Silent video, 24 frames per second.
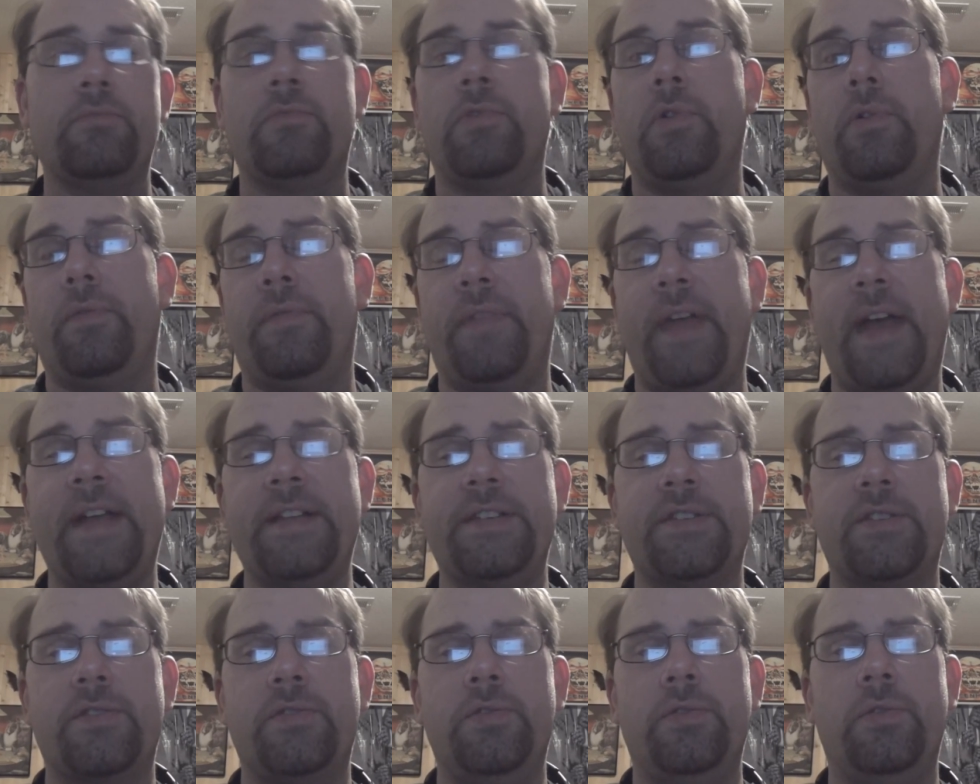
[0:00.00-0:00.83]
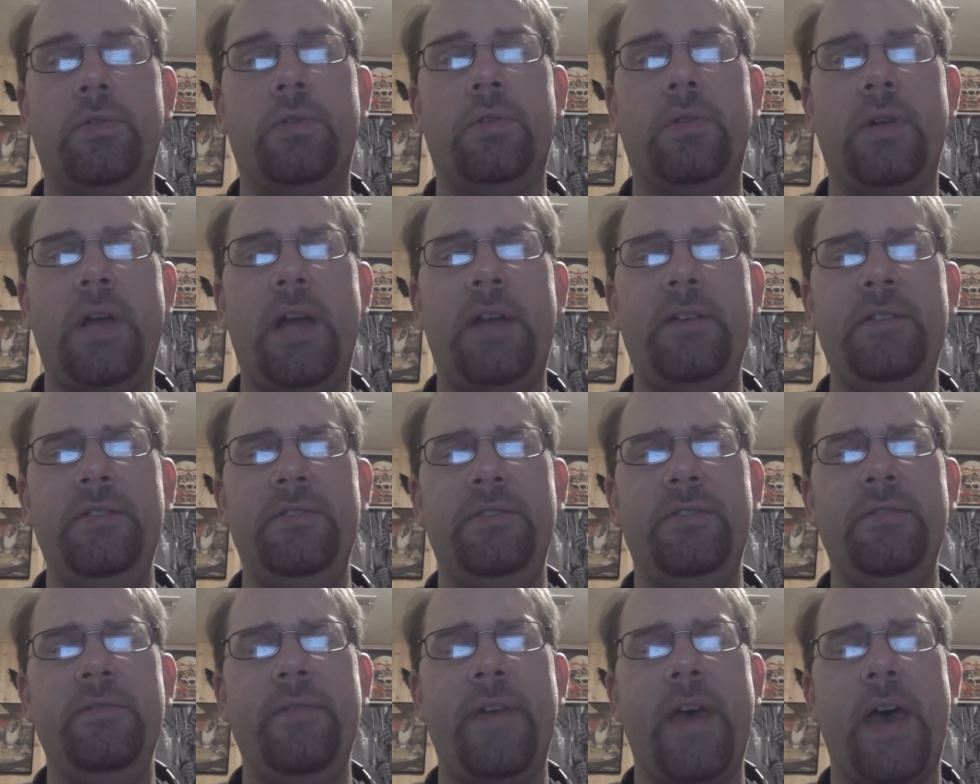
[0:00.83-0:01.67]
Well, that's cool. How do you
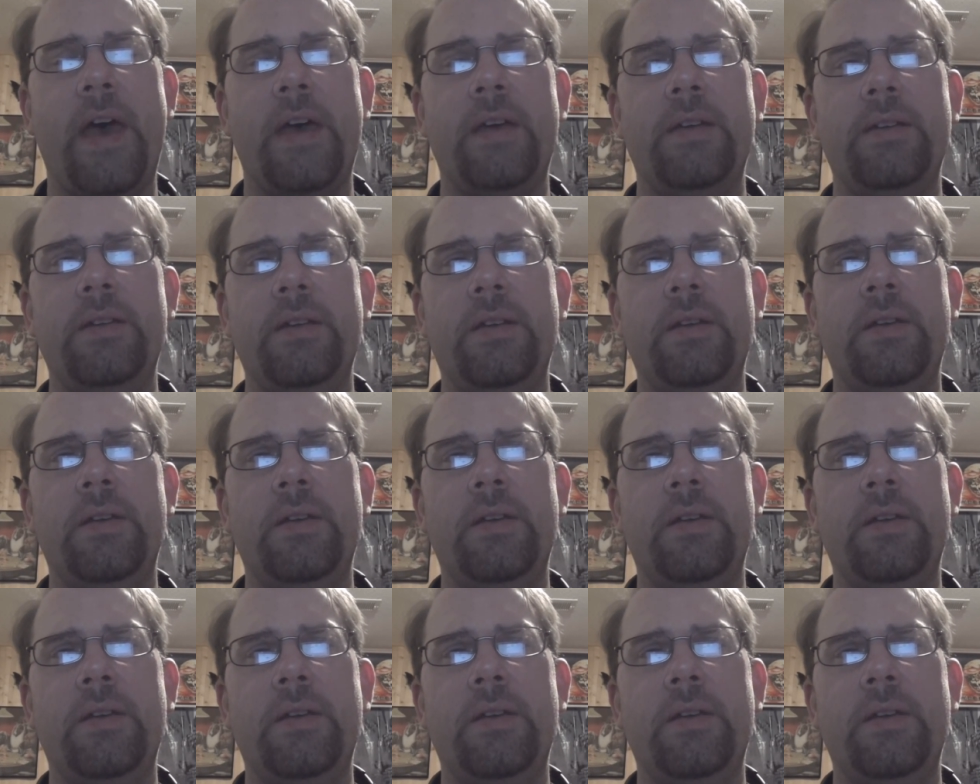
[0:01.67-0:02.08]
do that?